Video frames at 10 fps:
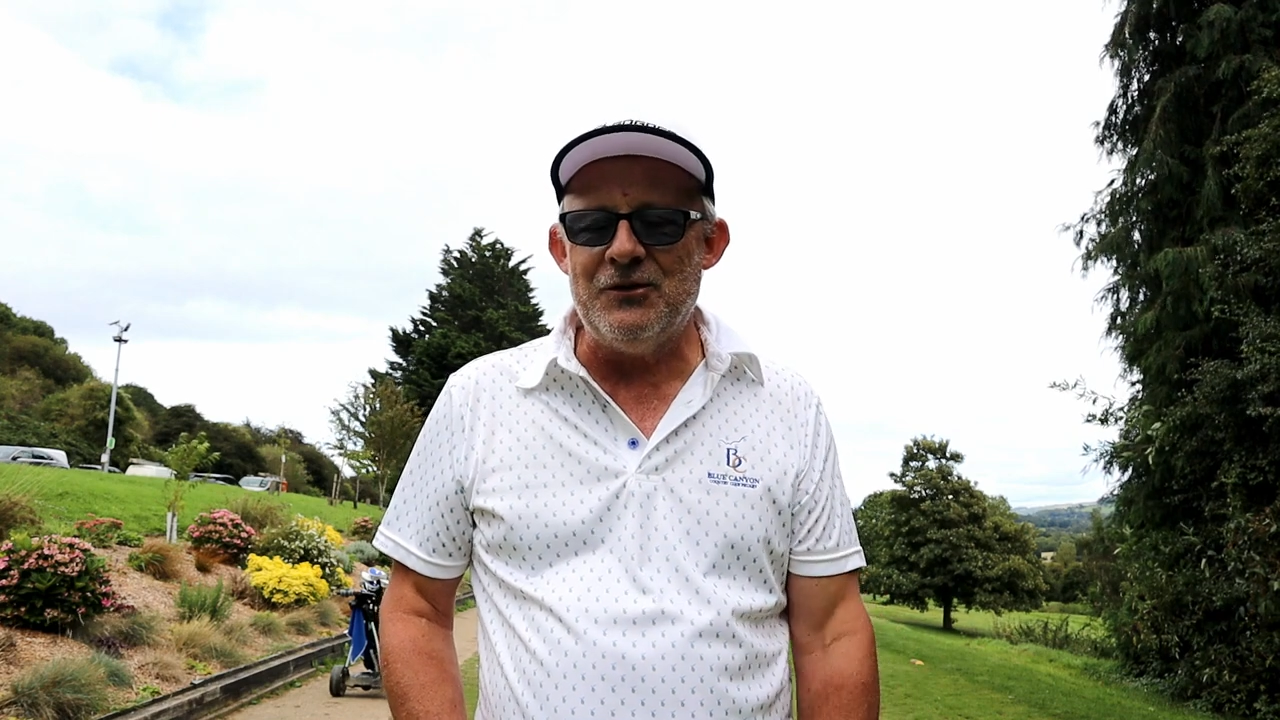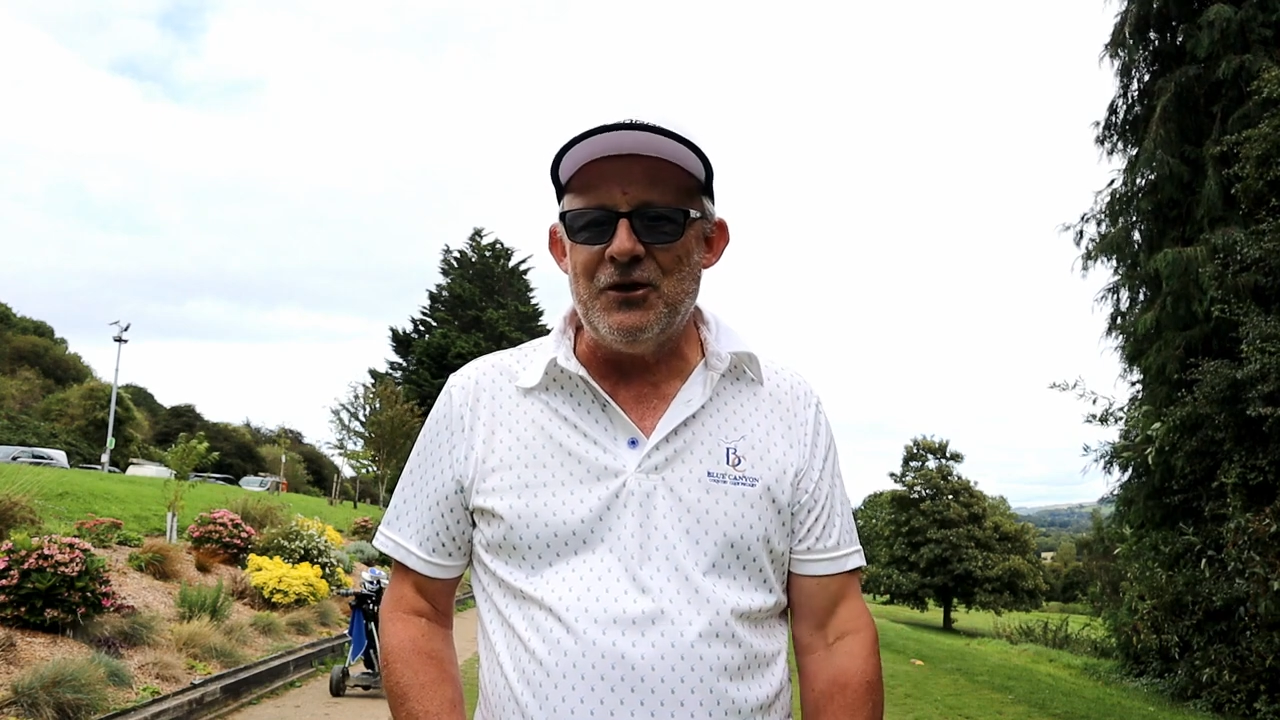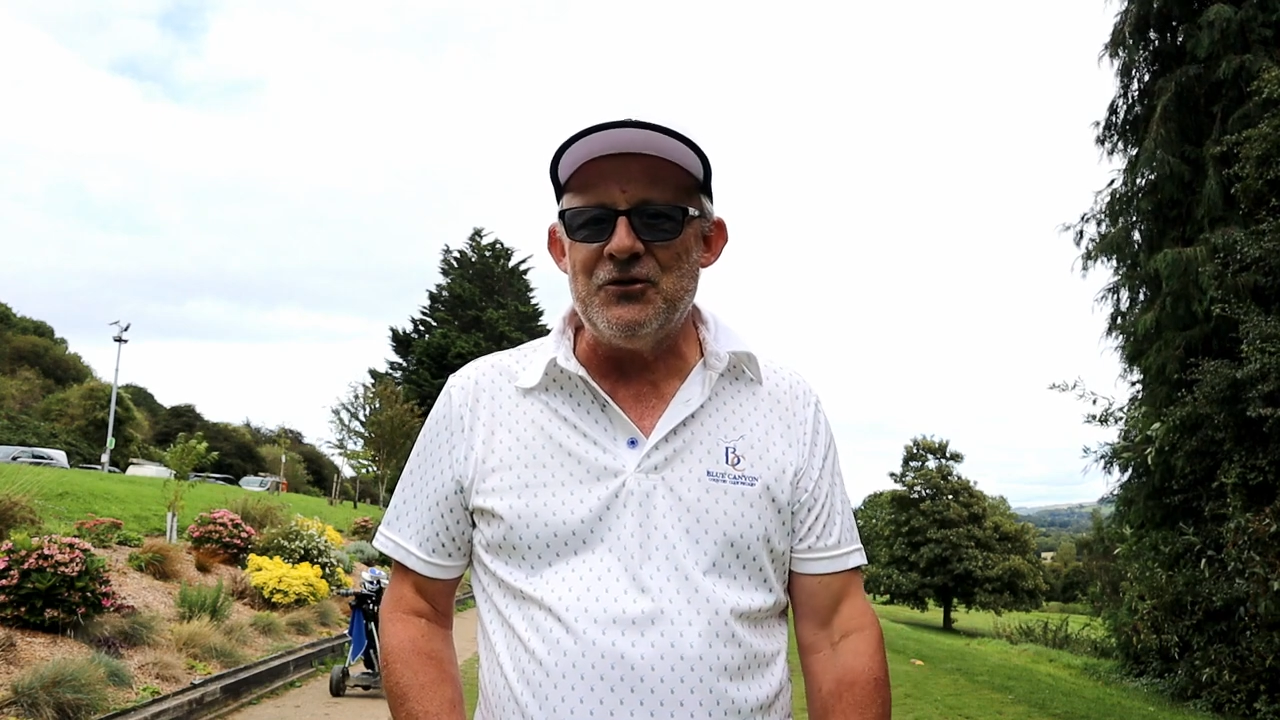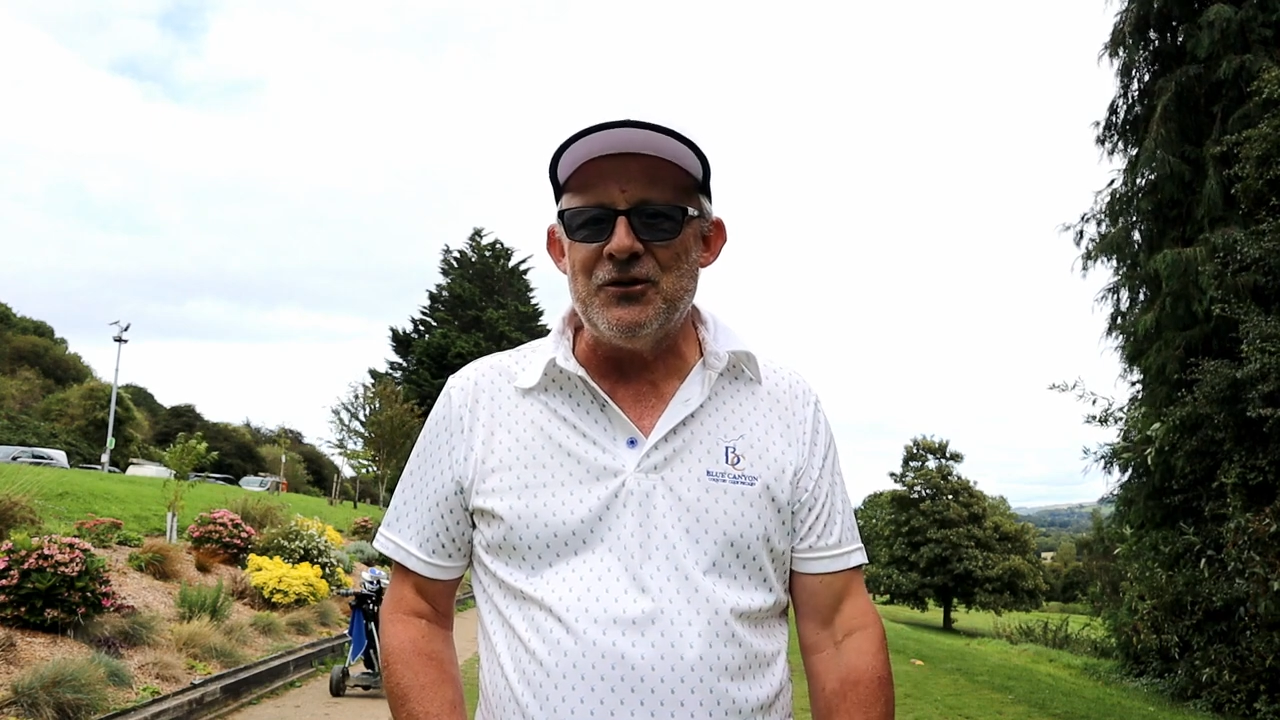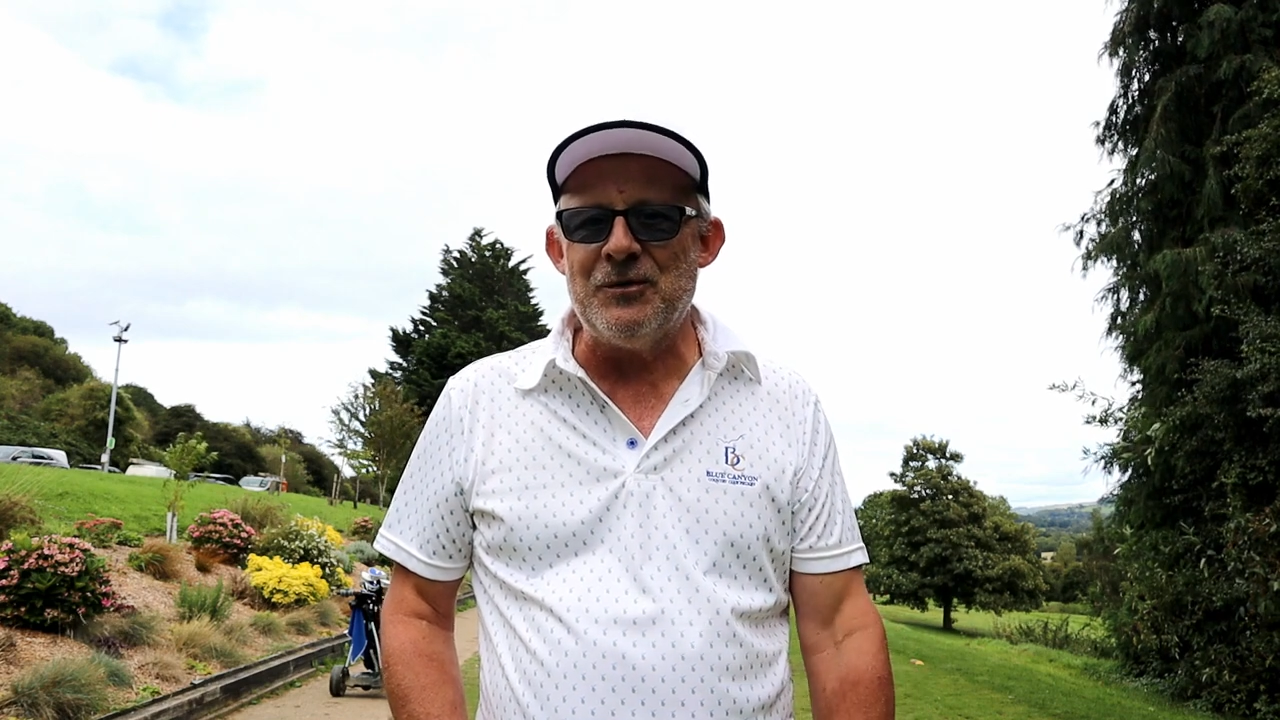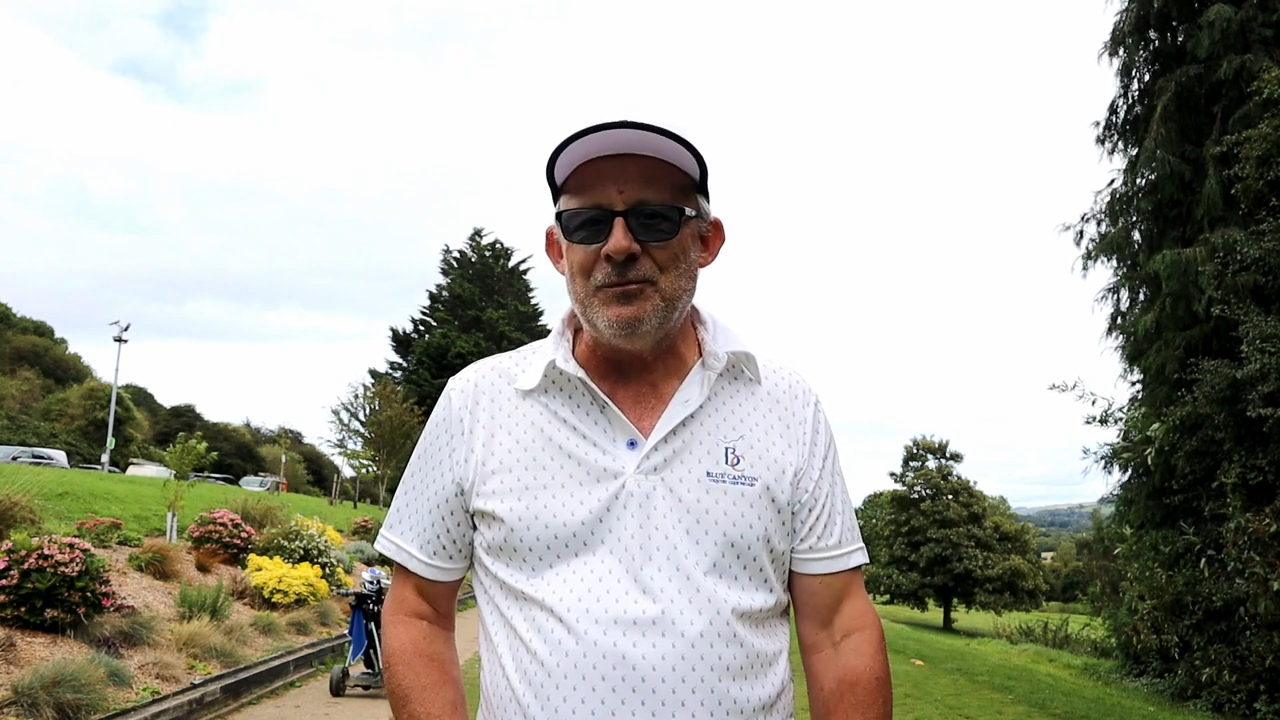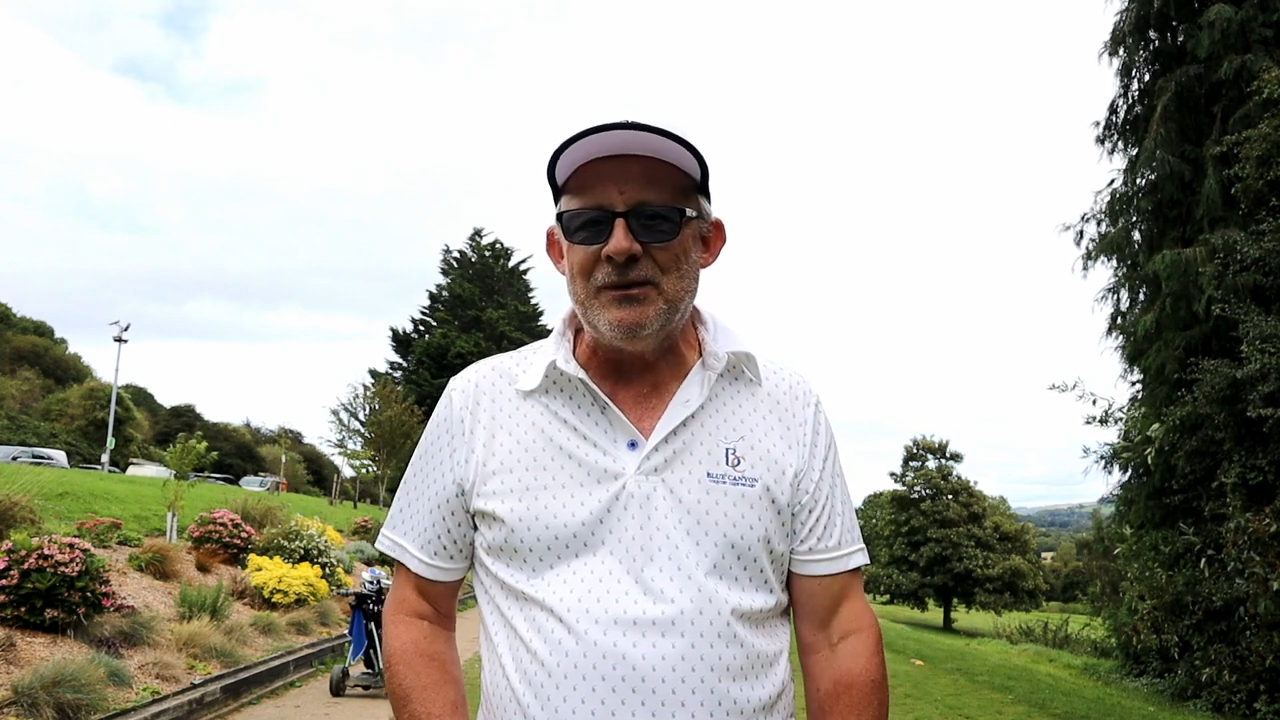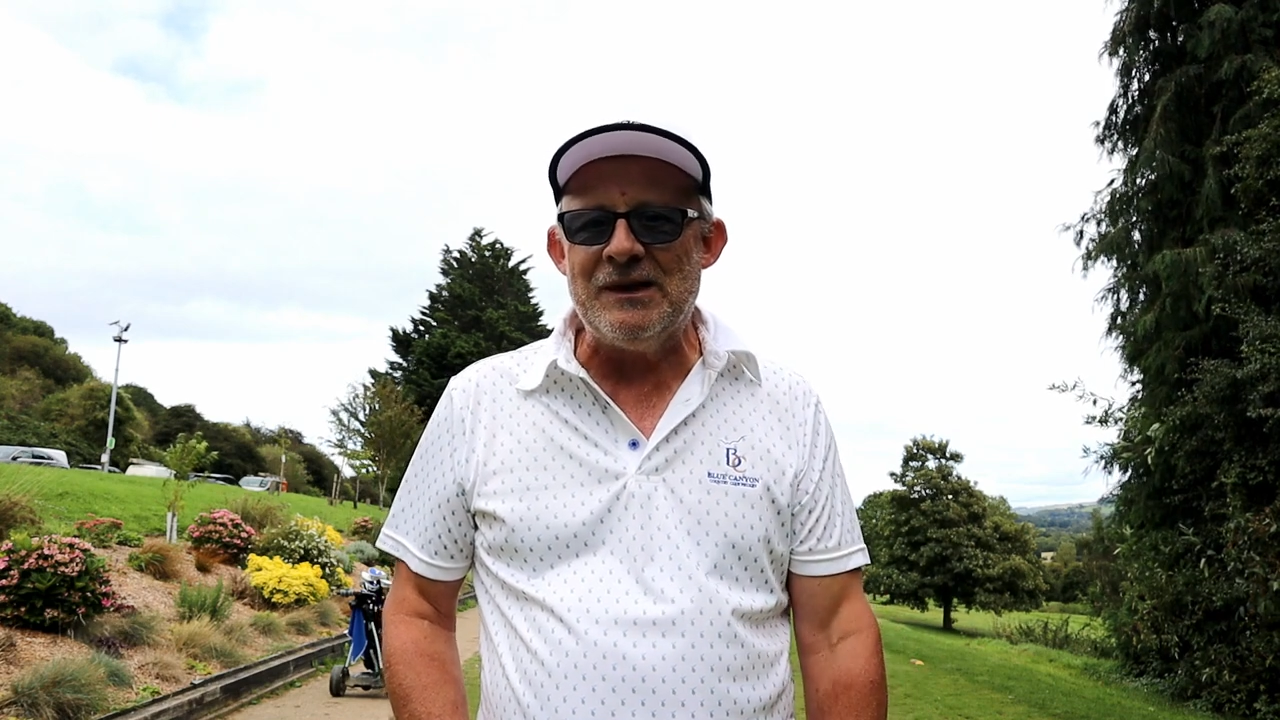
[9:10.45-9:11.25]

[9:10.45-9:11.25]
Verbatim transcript: dozen.